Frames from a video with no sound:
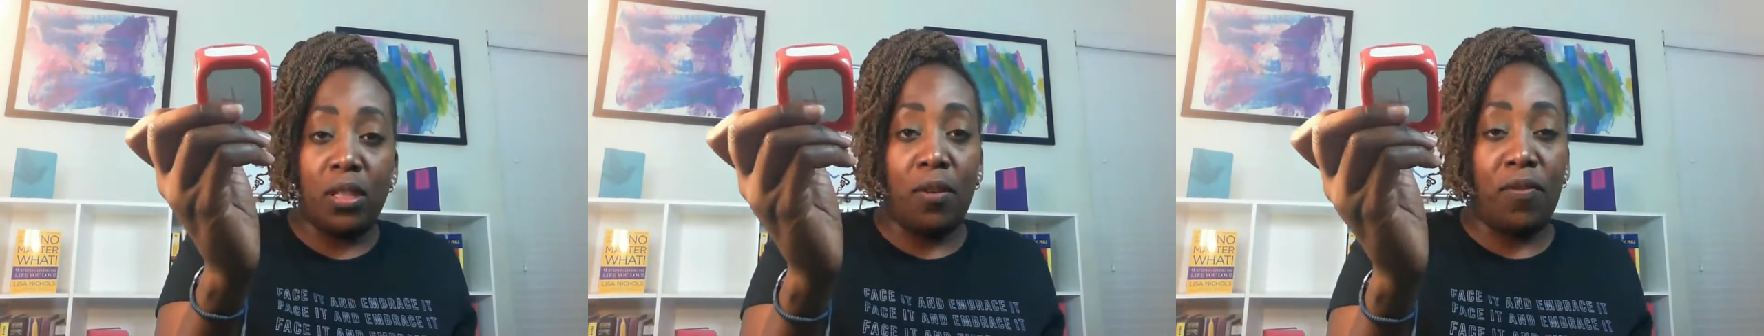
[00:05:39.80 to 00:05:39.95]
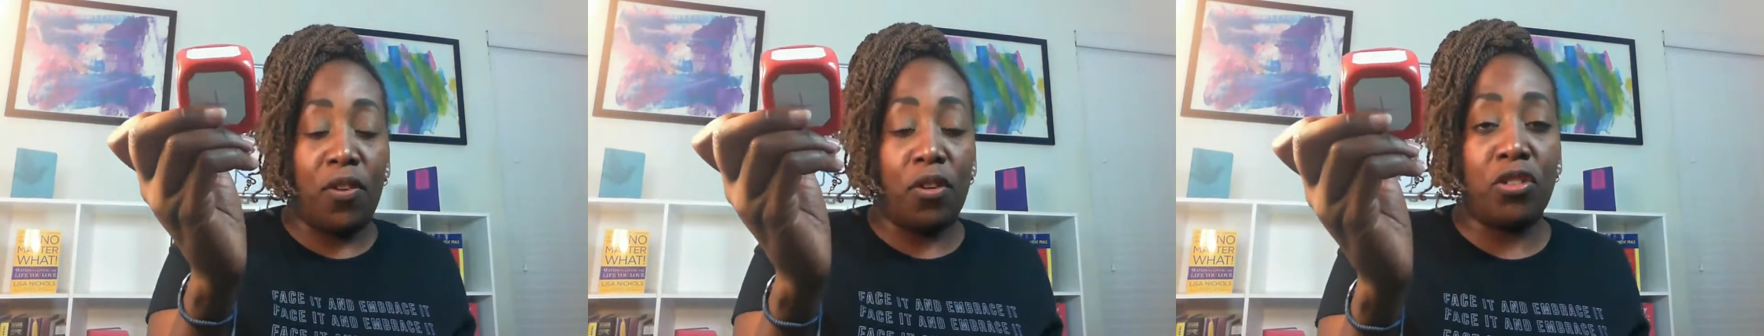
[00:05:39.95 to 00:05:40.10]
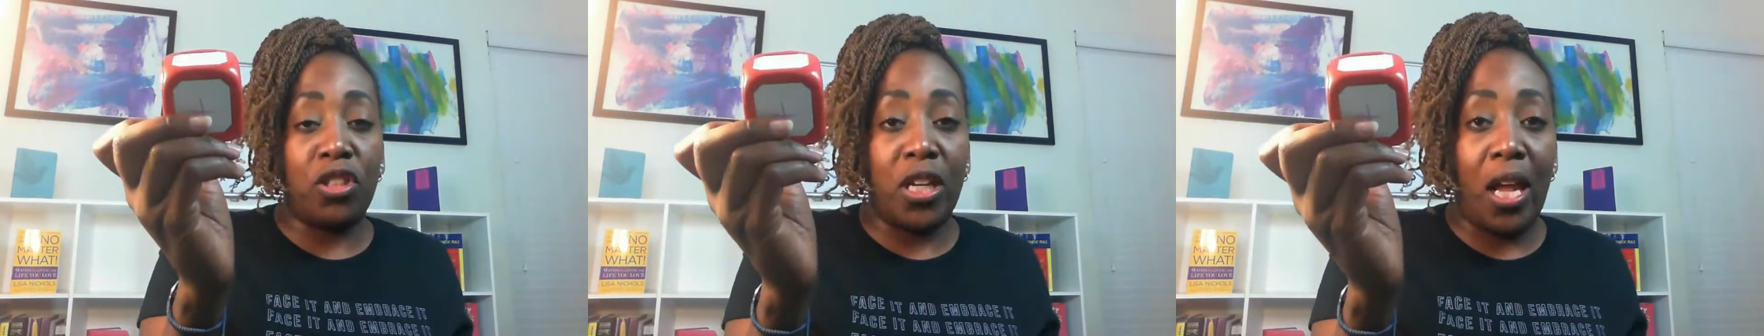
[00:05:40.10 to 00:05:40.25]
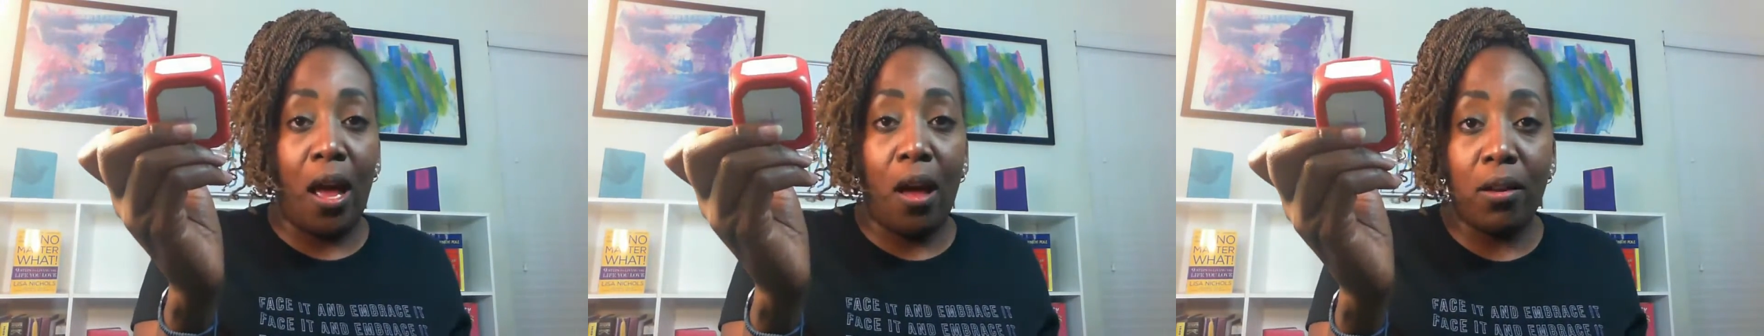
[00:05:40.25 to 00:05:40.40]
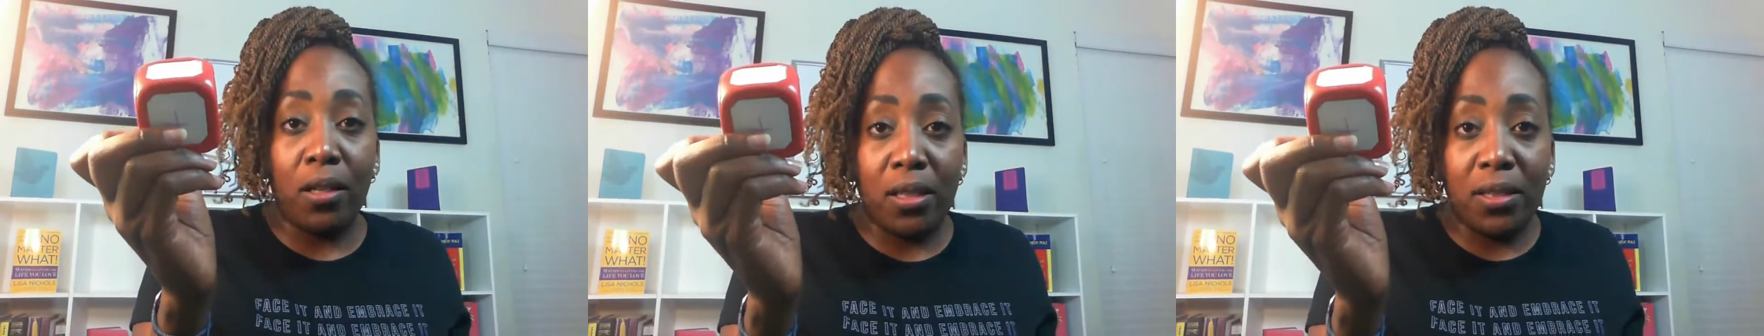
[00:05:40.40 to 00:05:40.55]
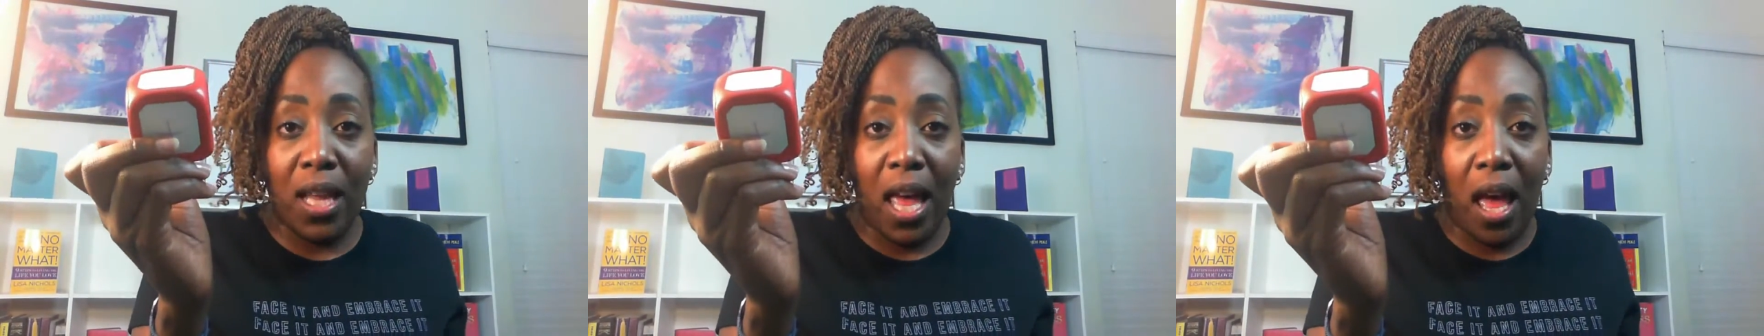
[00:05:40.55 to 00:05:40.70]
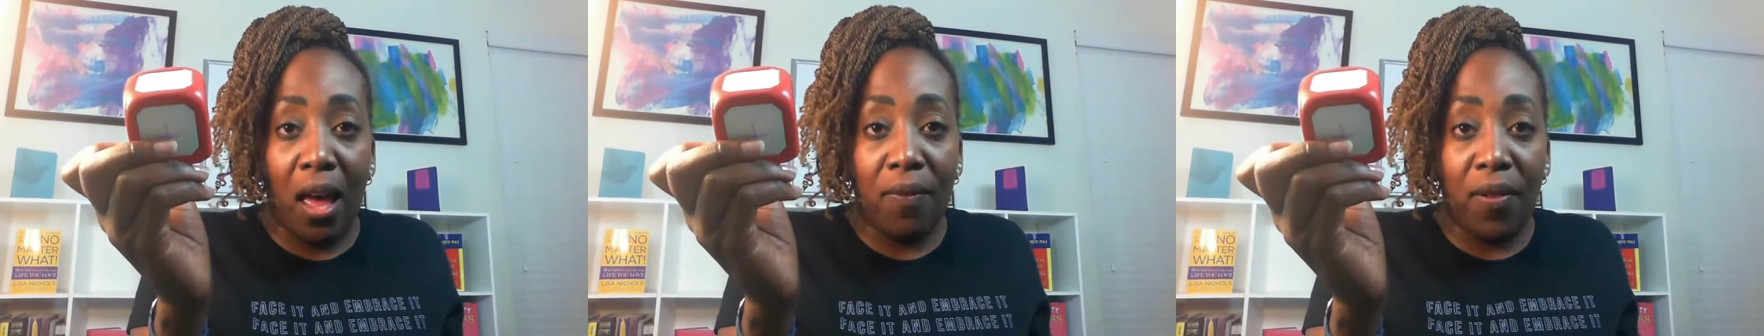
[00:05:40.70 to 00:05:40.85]
if your child is
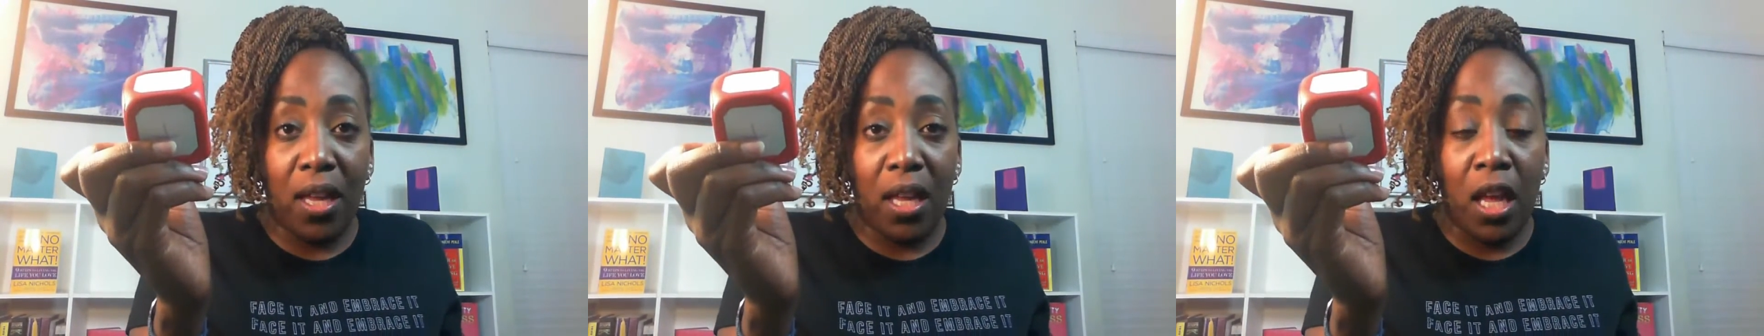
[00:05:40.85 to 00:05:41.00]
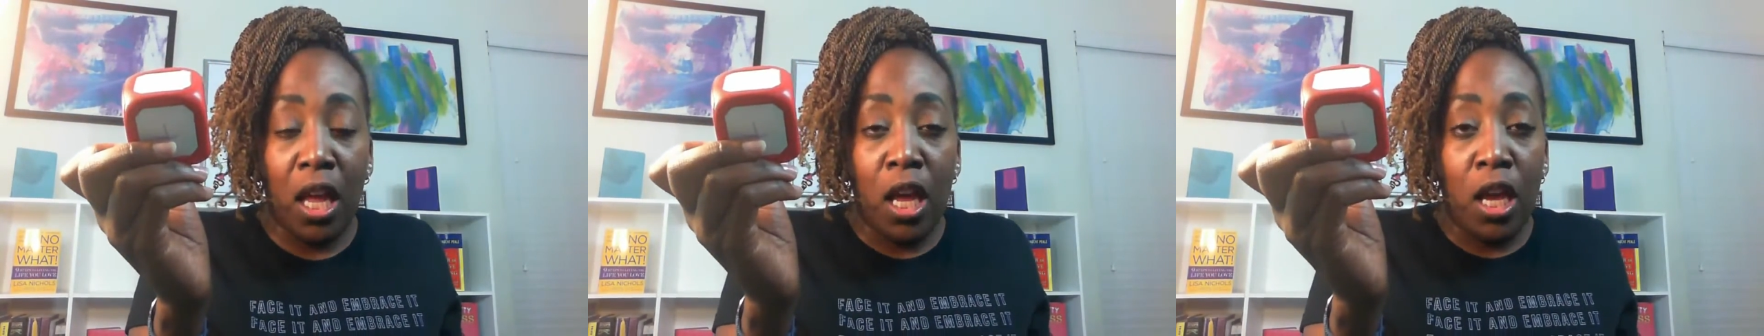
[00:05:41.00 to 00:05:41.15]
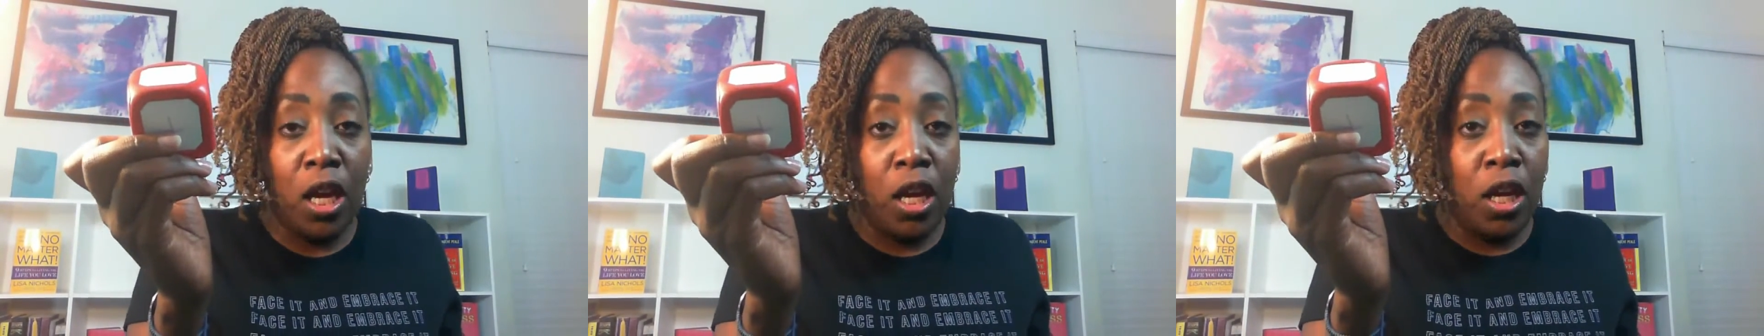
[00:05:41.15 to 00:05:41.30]
having